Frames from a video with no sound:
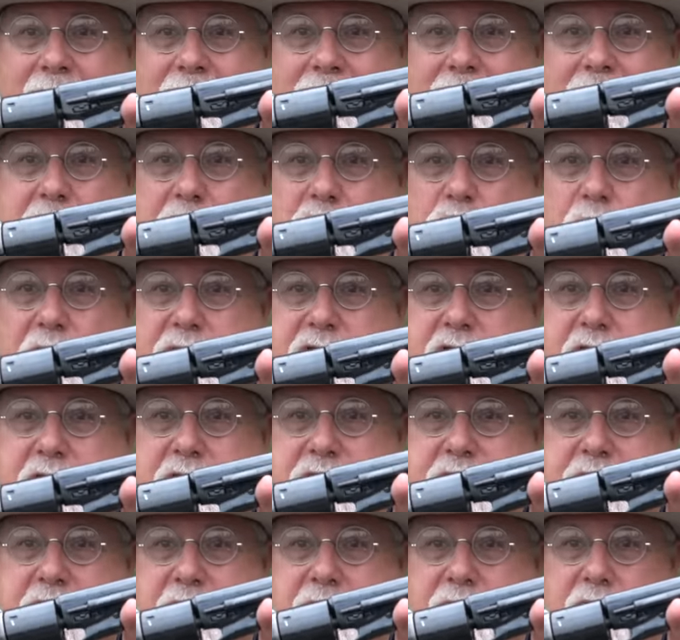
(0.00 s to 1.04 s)
The
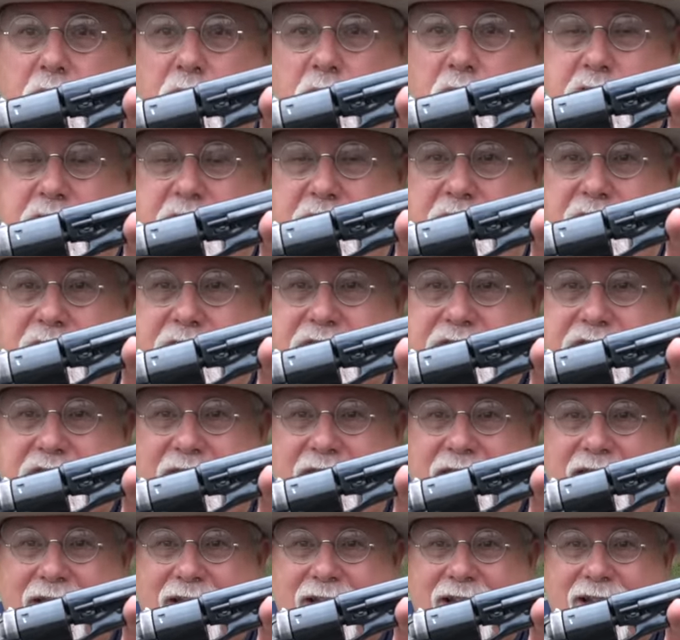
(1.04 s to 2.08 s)
Richards Conversions
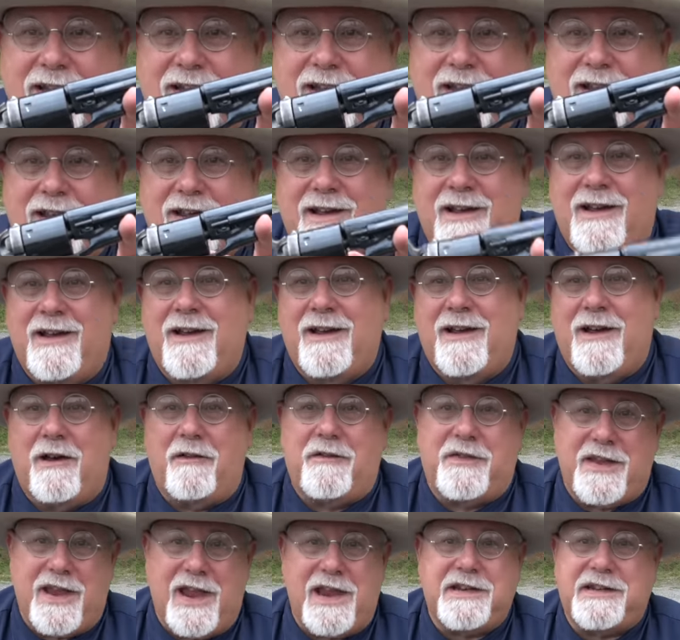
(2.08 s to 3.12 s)

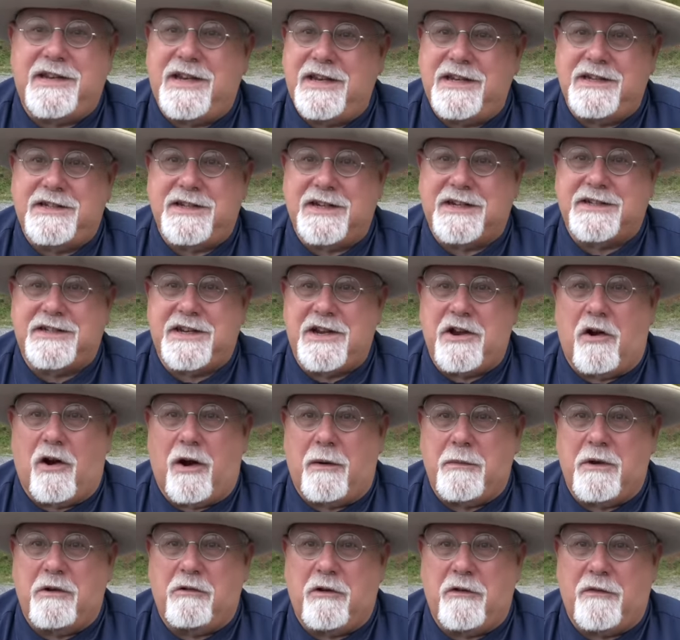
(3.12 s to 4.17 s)
of the 1860
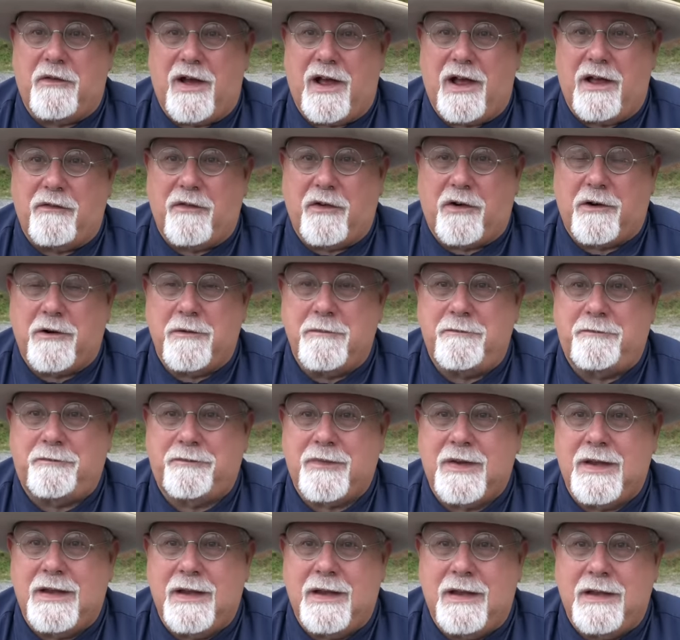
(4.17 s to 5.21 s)
Army Revolver.
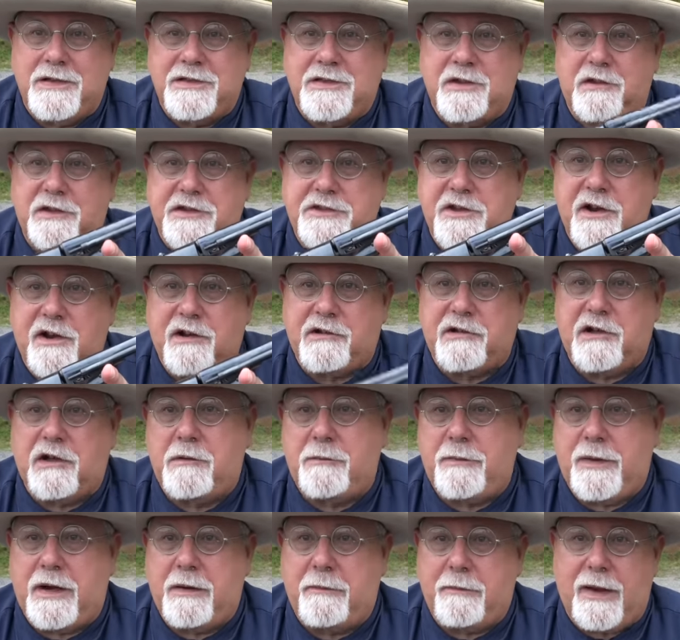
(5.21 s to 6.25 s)
So let's talk a little
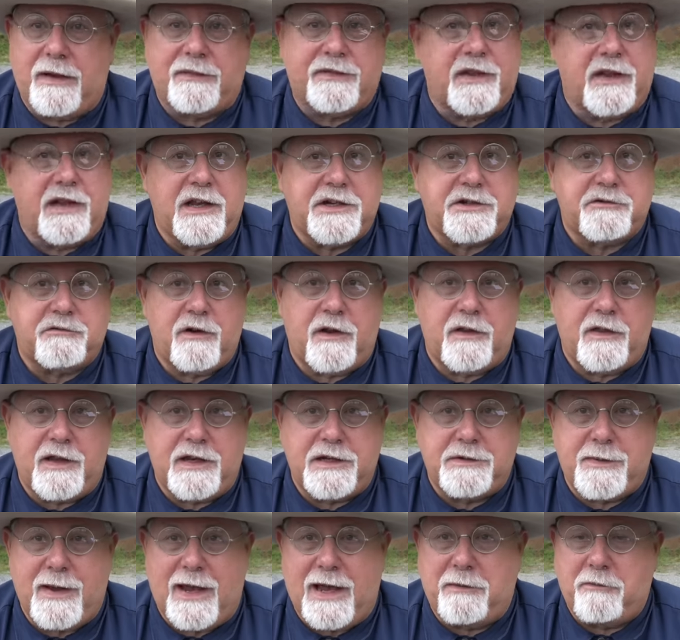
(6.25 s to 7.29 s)
bit about the history of
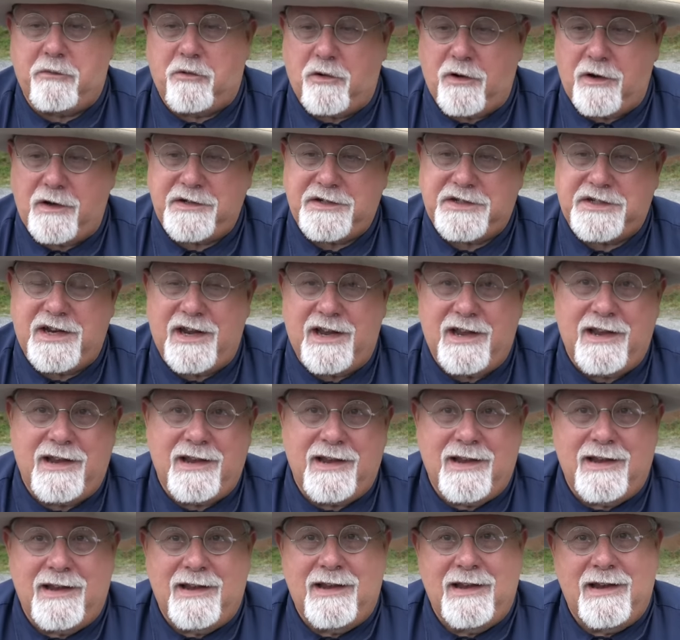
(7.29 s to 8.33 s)
these bad boys,
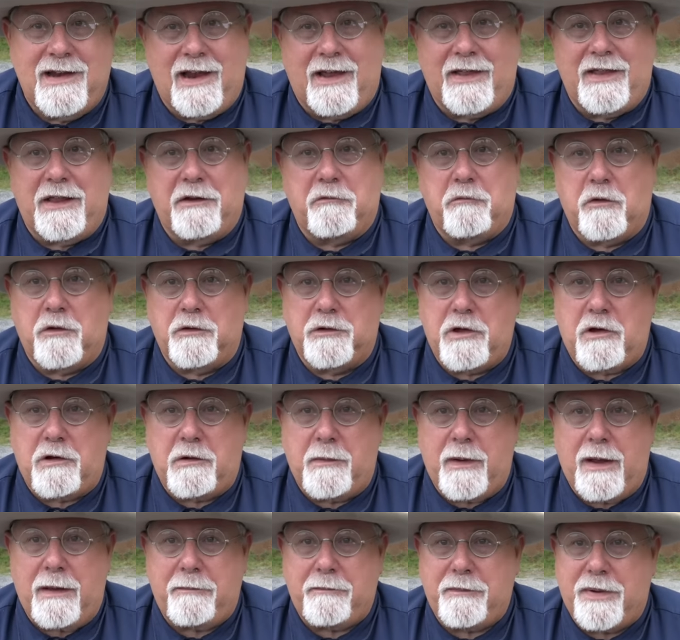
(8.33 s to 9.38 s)
and then we'll load
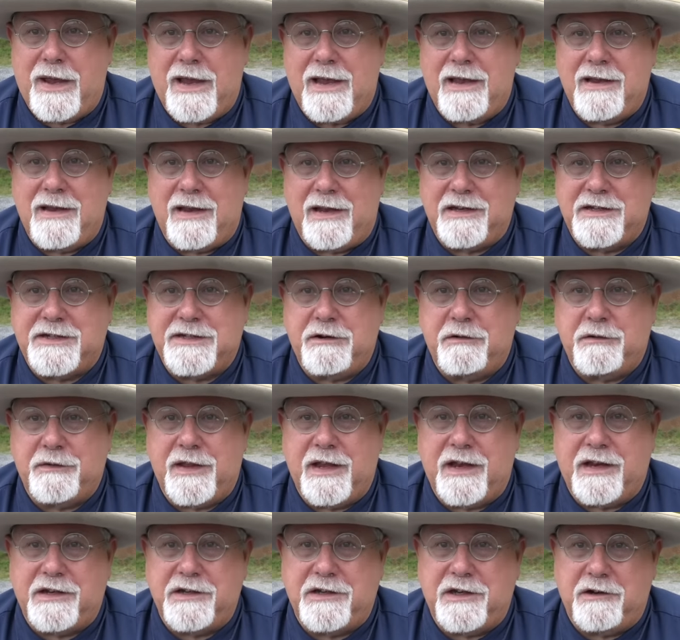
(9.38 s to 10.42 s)
them up and see what
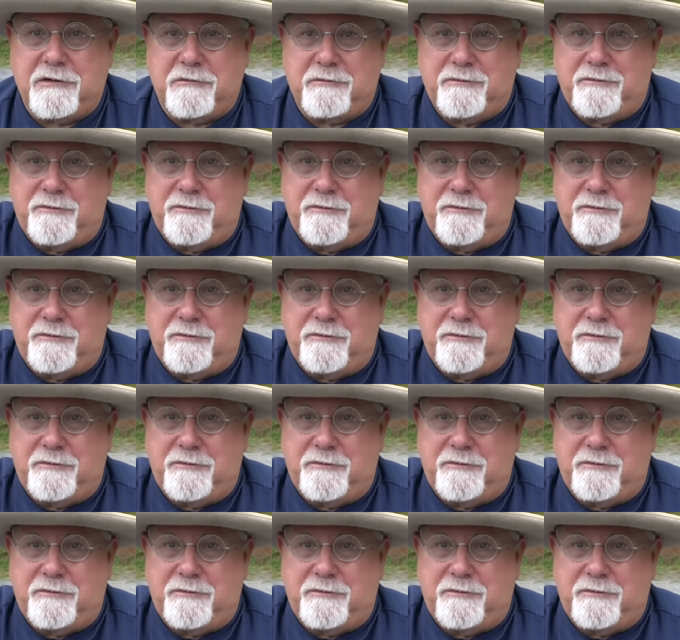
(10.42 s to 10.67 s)
they can do.